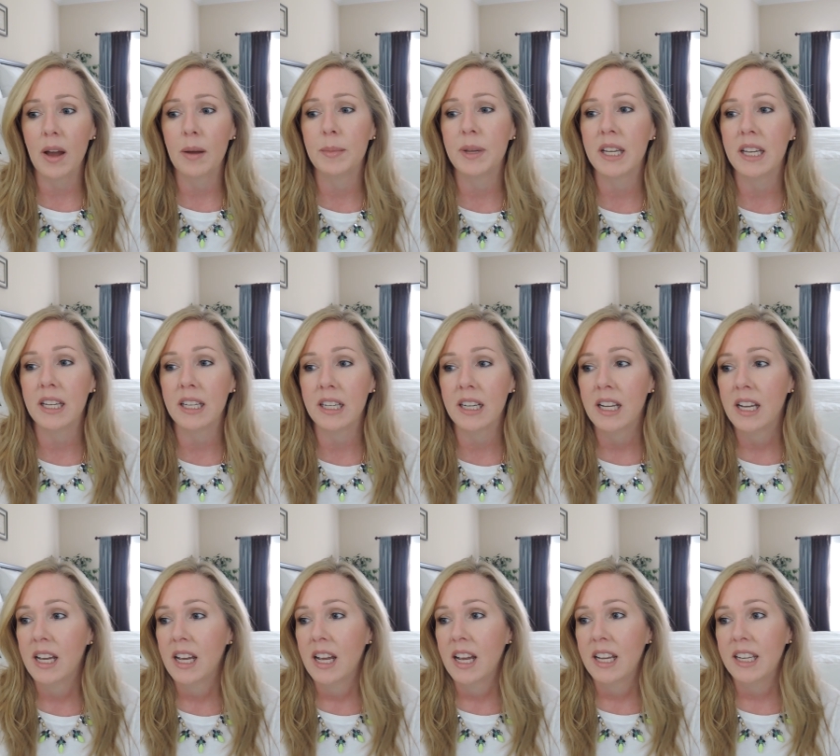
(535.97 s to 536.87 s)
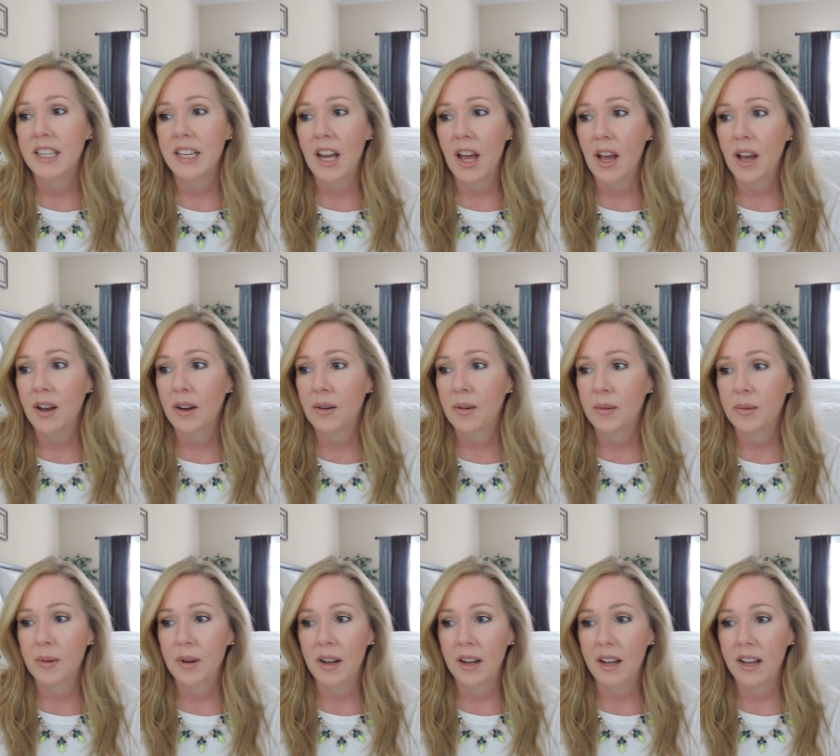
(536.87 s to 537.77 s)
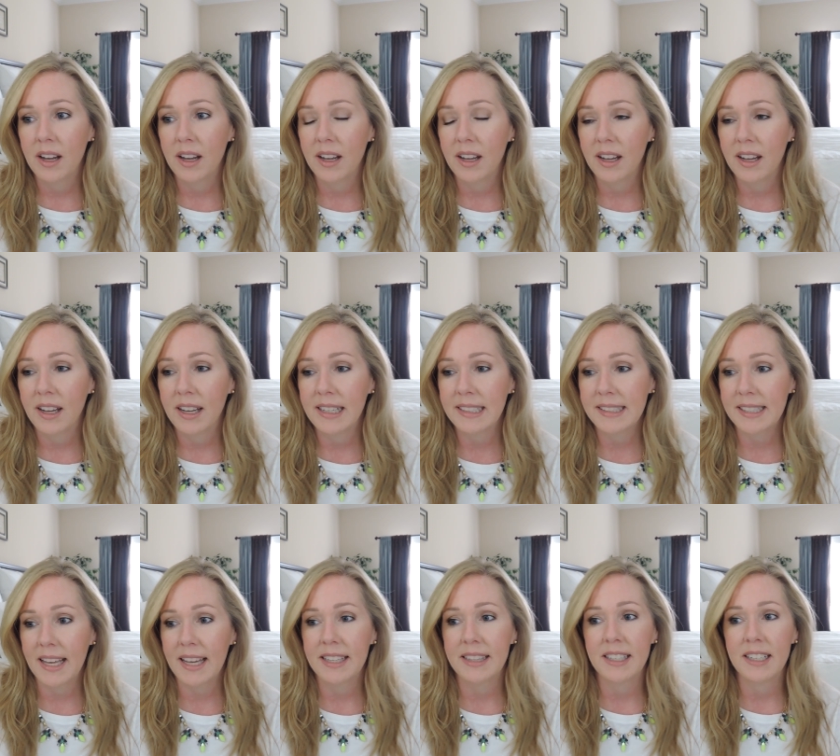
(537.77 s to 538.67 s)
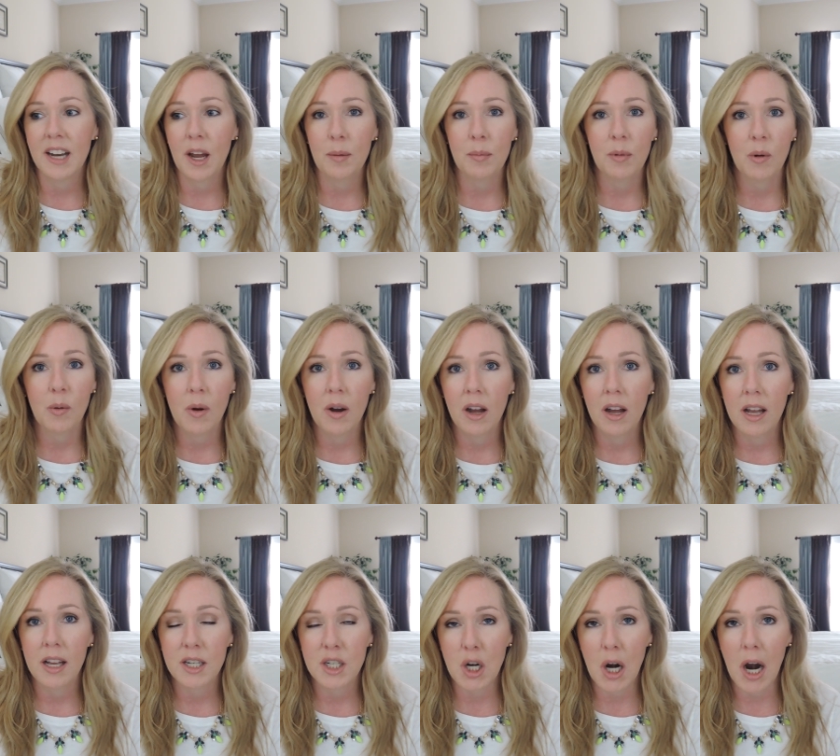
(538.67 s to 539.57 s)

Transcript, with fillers: I mean, you know, it's like the number one